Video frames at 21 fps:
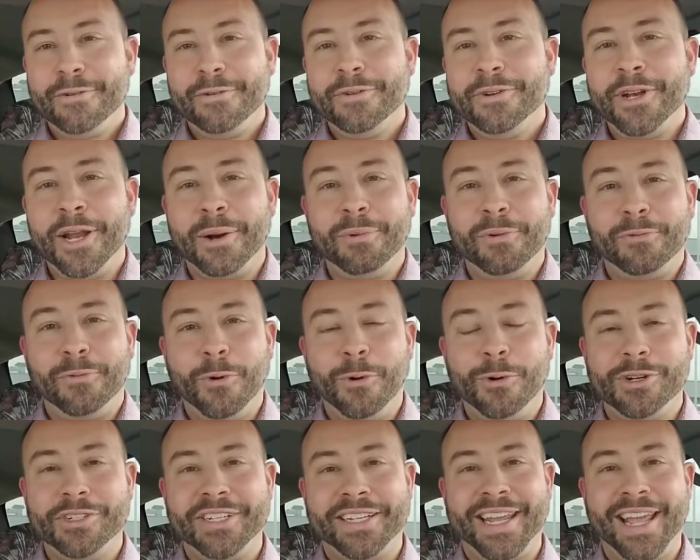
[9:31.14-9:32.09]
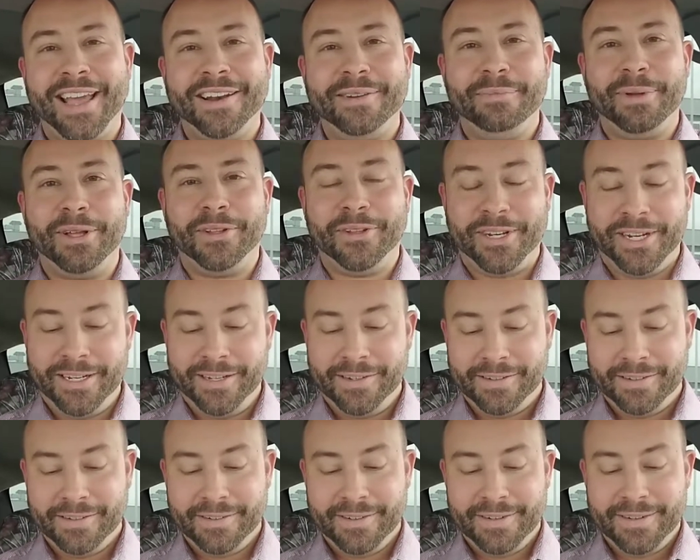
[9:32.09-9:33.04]
Number 4 is accountability.
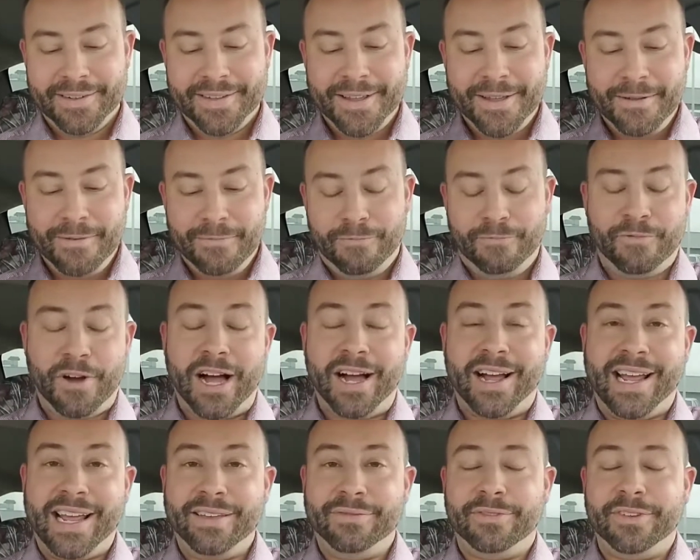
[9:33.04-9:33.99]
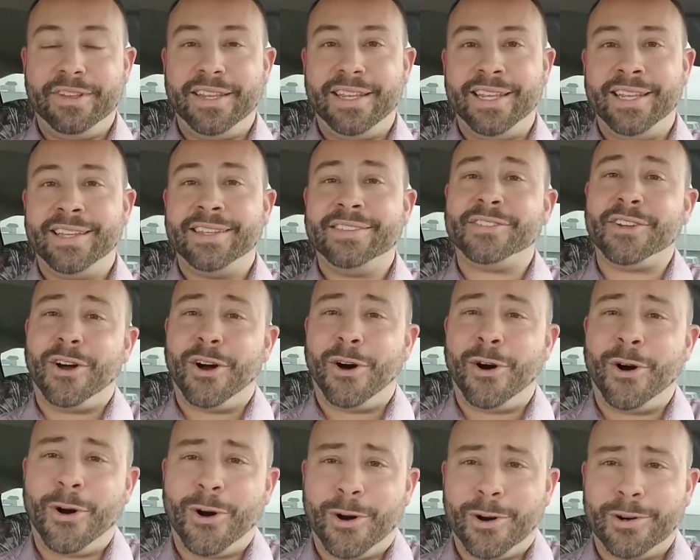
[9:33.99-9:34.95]
5 is
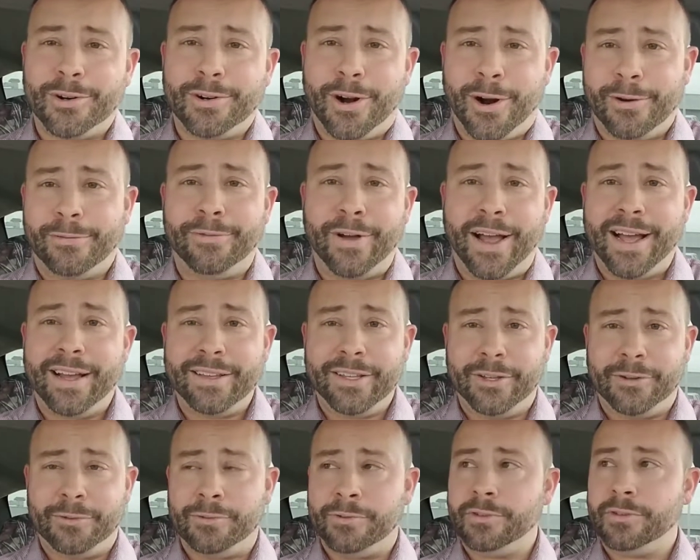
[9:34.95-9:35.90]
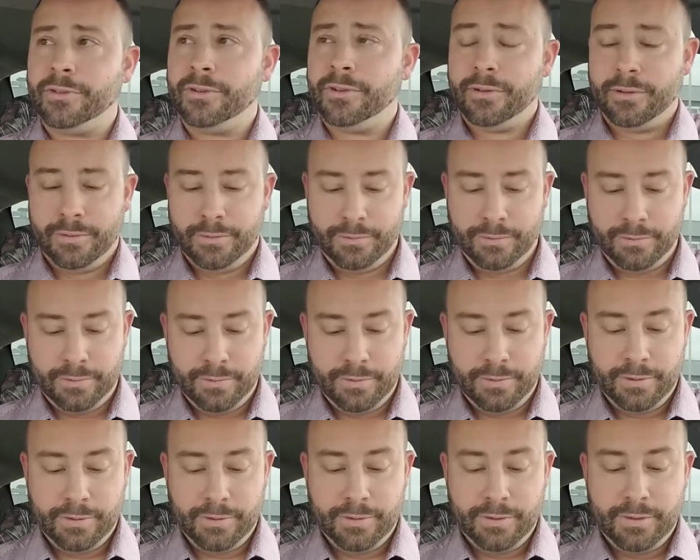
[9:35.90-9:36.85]
our values.
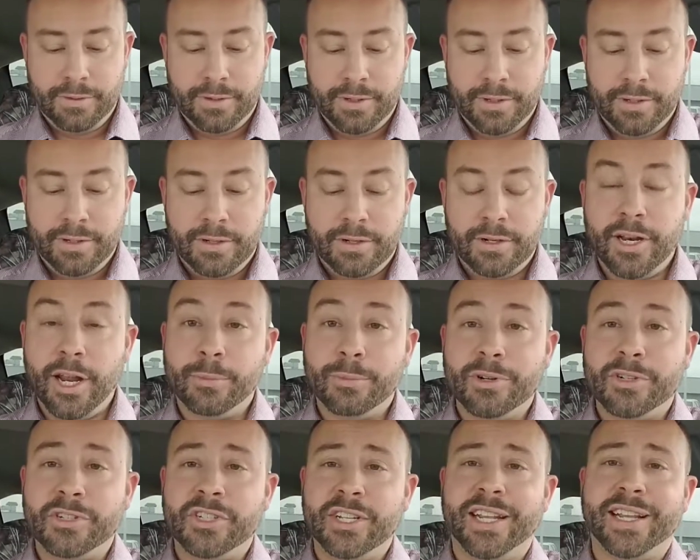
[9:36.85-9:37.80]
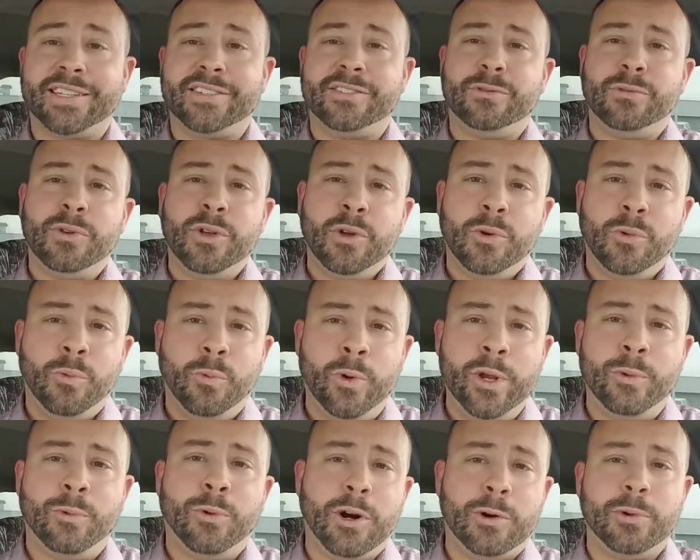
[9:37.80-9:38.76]
Number 6,
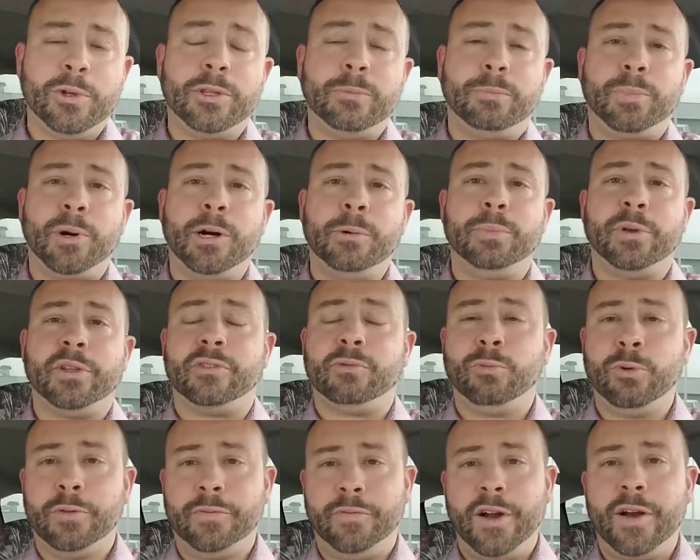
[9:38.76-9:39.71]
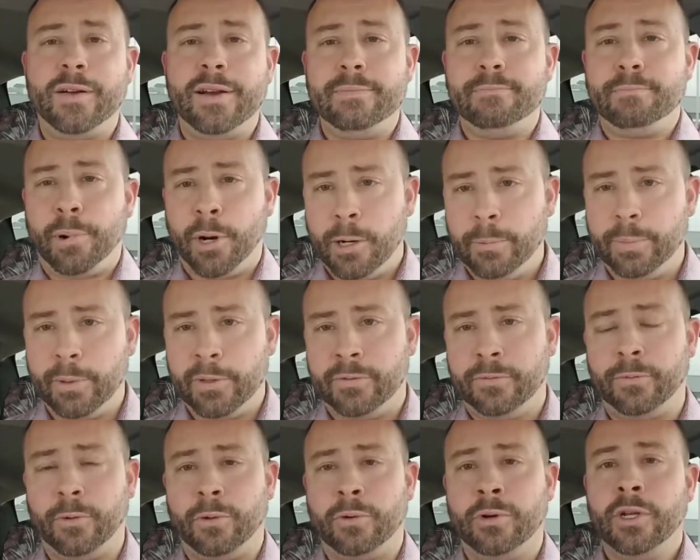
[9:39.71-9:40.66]
we work with a purpose. We're very
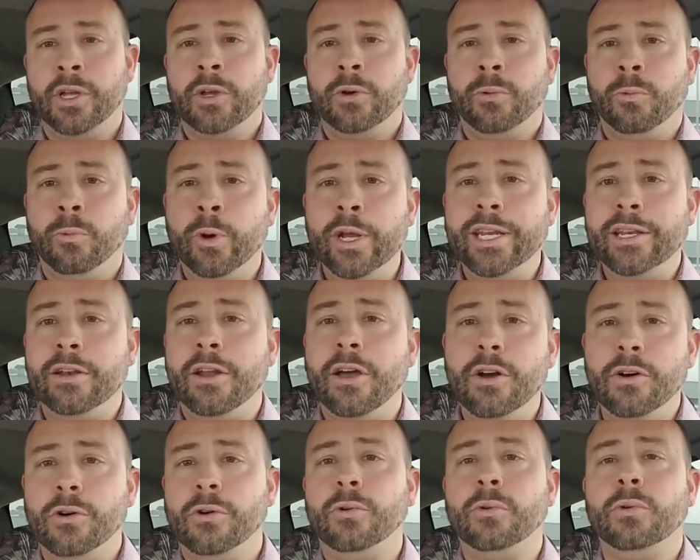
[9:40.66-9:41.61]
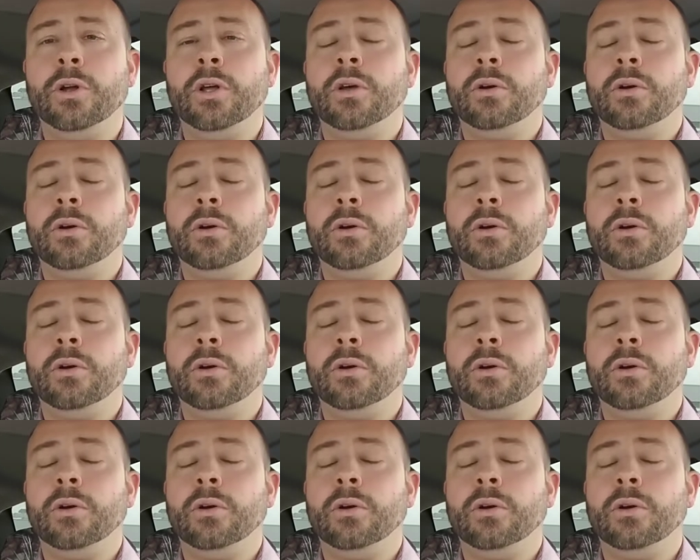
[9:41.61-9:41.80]
purposeful. We know